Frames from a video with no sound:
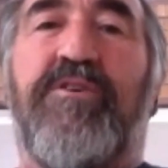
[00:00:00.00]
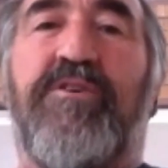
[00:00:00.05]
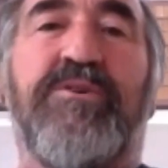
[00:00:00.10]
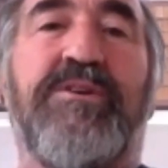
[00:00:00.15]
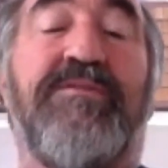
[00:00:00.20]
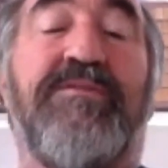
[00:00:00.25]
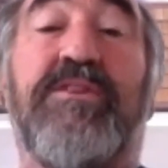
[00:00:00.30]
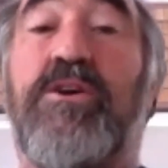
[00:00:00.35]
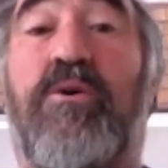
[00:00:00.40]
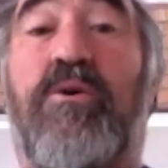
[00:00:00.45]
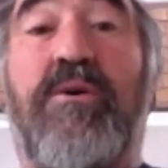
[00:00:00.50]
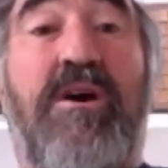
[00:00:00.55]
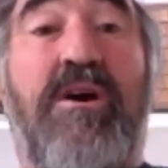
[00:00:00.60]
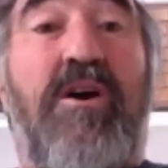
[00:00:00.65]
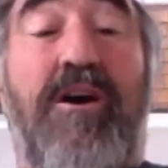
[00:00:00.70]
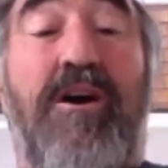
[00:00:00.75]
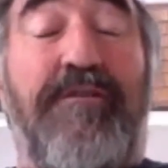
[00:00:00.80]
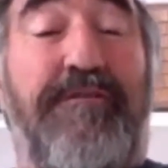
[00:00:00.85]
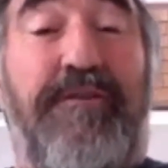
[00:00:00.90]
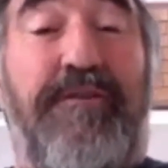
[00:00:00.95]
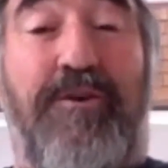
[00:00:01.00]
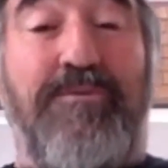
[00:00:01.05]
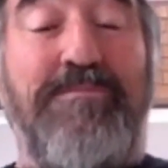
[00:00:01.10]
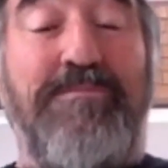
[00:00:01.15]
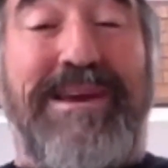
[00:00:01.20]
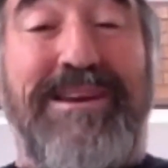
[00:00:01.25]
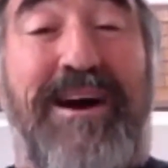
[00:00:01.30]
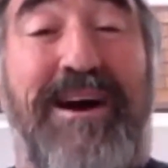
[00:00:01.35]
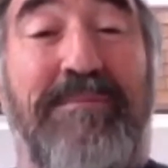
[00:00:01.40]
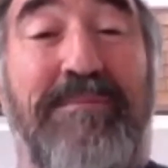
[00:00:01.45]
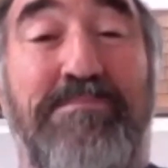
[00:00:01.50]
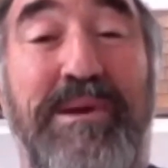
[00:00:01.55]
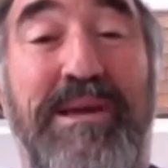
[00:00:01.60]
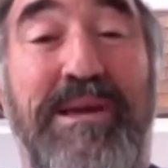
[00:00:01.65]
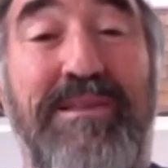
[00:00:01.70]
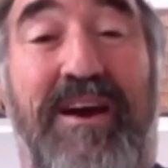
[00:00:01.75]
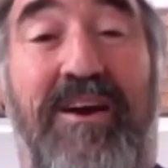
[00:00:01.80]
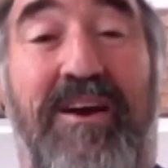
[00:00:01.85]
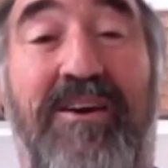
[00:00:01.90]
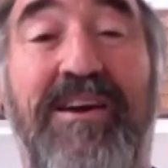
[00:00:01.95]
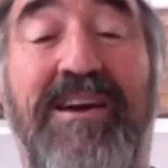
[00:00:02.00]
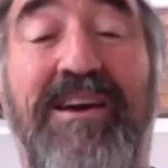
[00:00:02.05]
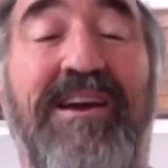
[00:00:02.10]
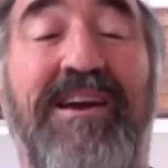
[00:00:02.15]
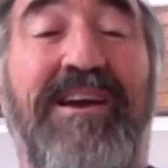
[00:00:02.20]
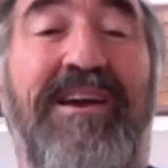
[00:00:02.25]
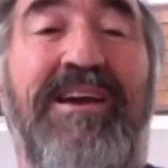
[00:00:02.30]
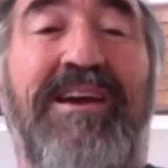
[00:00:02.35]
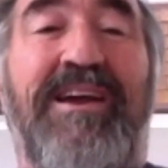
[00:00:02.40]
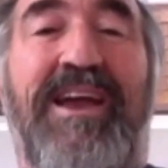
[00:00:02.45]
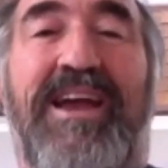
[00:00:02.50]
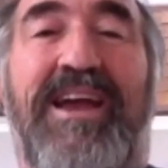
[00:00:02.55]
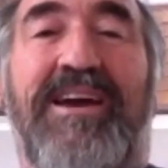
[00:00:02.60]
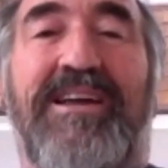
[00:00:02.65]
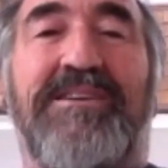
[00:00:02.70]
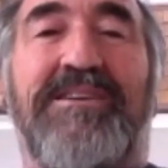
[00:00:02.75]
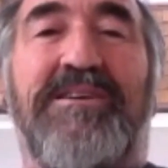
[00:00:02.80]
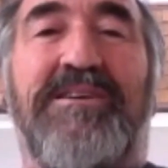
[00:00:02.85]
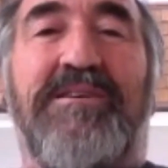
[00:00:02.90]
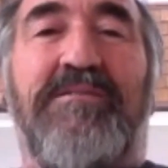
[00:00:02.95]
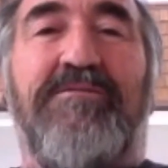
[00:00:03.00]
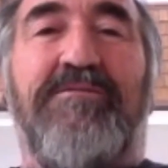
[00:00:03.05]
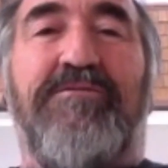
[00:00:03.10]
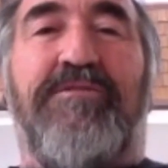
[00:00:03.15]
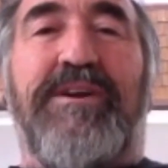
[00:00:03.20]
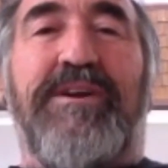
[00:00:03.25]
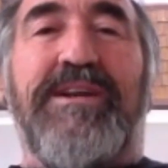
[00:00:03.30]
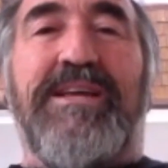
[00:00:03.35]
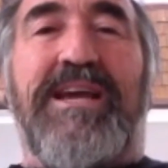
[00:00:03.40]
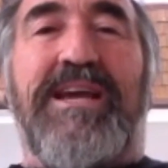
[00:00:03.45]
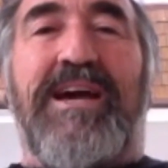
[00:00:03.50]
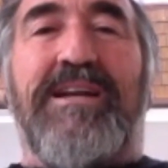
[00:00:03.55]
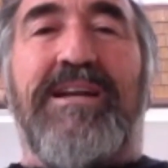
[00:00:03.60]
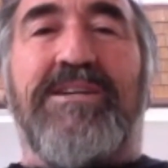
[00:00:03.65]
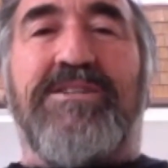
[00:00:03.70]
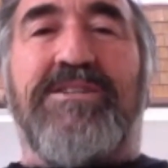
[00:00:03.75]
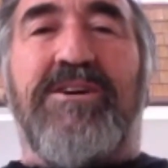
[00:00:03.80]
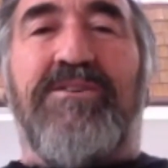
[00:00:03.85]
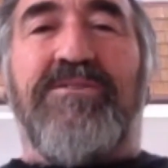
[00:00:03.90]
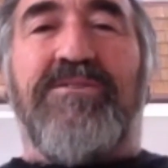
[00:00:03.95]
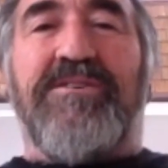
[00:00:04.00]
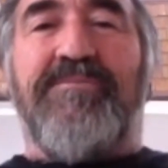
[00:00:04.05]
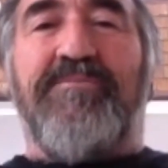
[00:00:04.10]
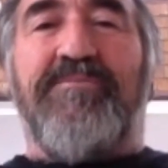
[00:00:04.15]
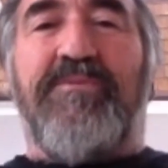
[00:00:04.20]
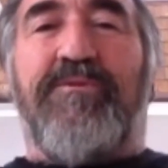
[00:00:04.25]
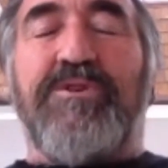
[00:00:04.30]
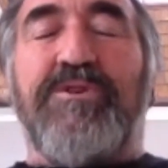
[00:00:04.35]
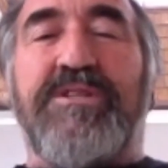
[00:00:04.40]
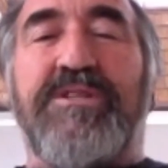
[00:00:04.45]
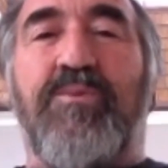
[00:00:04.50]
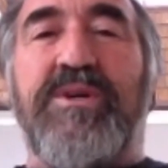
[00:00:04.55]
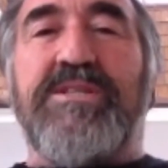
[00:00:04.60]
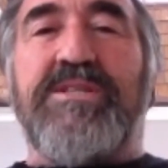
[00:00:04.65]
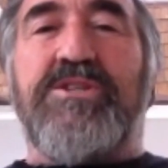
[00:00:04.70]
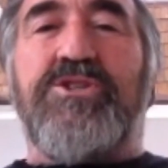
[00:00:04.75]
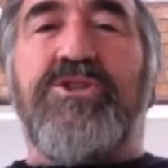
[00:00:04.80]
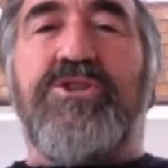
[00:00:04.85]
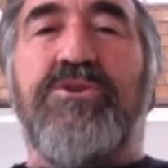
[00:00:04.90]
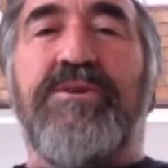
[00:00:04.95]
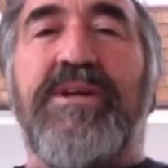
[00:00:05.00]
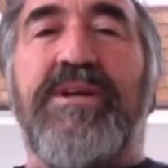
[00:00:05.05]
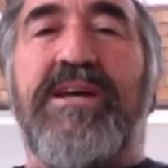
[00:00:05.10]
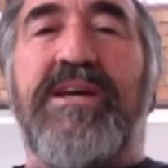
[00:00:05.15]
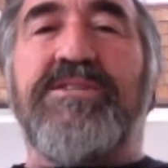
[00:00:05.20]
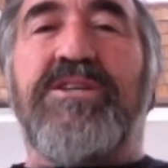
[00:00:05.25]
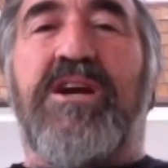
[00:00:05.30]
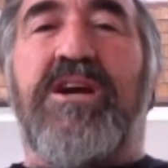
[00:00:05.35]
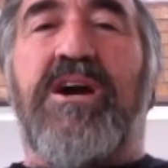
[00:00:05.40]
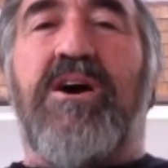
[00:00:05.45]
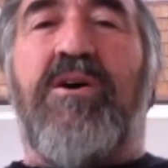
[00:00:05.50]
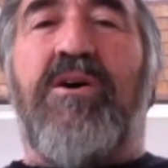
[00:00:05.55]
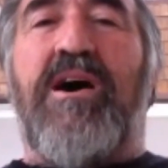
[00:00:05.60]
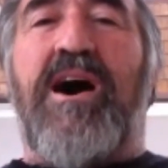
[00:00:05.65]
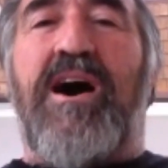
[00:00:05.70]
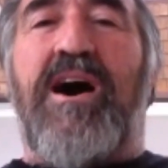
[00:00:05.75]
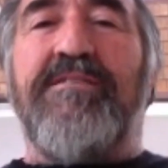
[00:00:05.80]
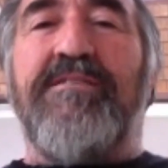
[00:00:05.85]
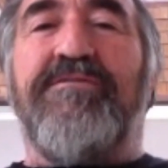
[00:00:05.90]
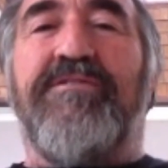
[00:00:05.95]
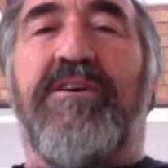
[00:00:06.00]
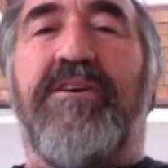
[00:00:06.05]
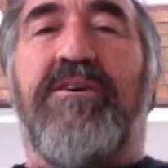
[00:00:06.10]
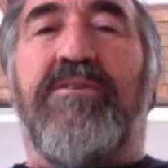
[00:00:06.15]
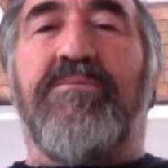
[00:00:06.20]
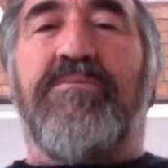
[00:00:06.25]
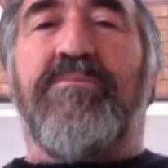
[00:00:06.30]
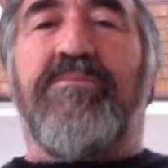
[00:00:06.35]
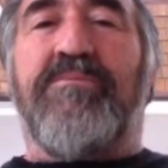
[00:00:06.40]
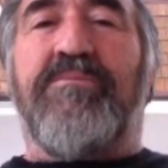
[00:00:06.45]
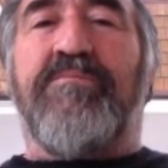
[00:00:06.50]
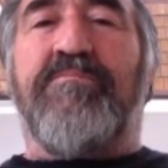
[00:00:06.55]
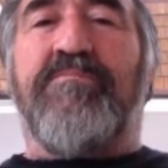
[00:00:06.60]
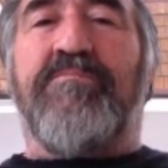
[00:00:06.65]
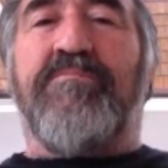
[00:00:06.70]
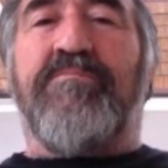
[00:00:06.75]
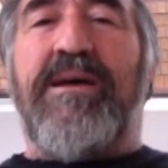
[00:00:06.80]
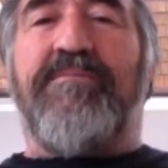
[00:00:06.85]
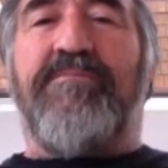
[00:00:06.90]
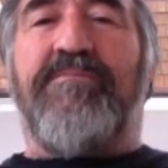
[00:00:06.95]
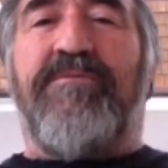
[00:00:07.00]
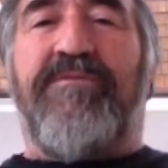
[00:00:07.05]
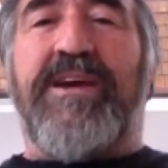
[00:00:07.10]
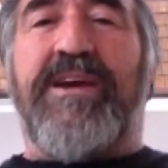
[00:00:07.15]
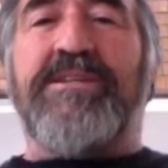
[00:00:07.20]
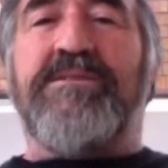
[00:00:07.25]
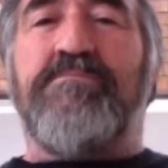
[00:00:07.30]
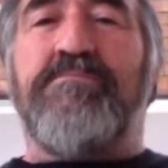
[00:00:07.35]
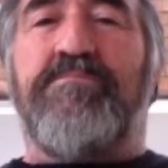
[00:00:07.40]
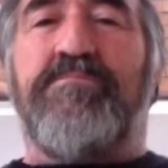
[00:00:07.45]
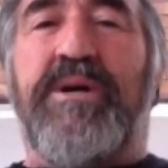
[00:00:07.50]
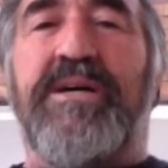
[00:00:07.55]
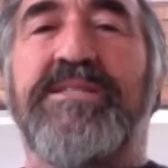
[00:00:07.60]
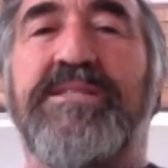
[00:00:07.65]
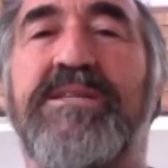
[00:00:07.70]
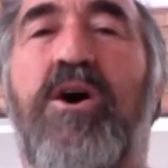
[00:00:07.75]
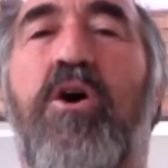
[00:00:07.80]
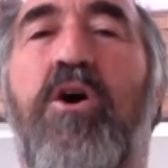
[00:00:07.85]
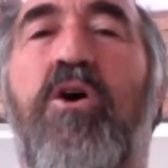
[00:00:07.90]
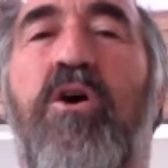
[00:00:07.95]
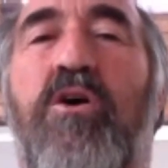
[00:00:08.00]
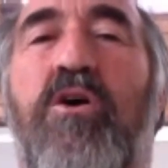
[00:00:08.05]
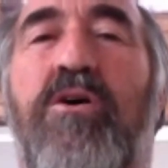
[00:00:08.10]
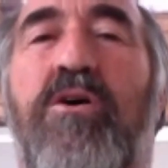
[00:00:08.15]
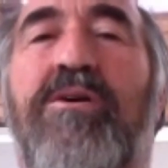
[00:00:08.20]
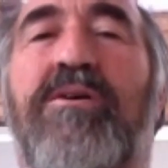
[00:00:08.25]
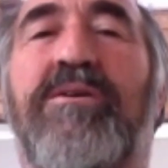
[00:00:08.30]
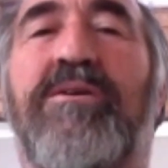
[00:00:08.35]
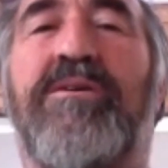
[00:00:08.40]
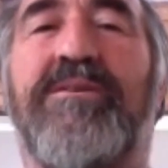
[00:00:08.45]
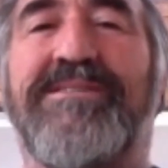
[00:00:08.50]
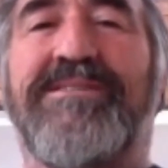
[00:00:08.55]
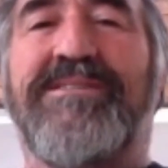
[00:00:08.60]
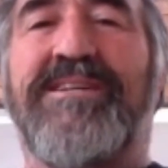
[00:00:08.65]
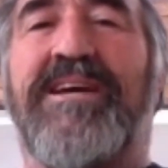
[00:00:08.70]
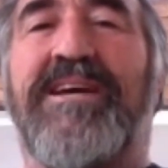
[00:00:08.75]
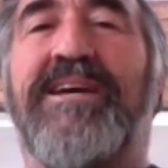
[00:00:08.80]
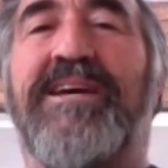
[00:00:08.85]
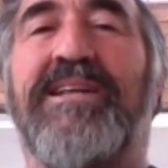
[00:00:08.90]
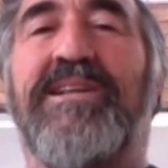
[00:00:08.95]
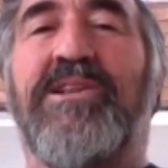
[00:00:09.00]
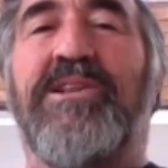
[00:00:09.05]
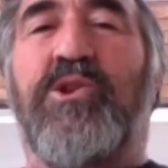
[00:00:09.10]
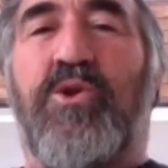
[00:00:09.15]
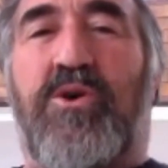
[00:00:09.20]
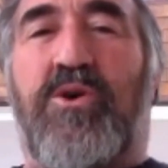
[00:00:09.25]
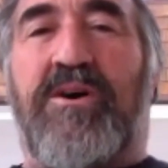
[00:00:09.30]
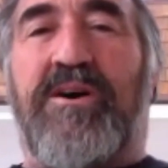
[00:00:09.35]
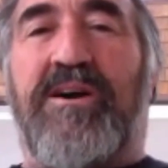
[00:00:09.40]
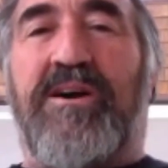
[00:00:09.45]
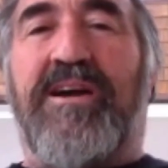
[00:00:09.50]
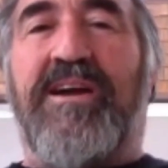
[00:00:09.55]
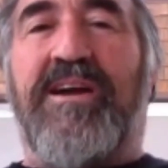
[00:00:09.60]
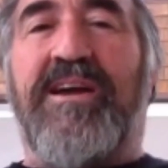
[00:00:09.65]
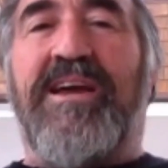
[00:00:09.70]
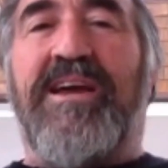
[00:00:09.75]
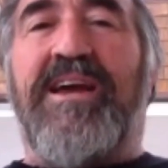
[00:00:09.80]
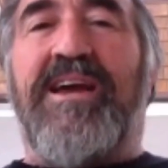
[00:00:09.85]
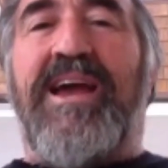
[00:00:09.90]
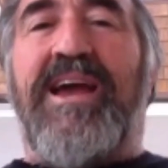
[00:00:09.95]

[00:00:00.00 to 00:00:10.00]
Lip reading: our phone, even though our phone may not be there. And funny anecdote, for some reason 2 days ago, I felt that phantom buzz all day long.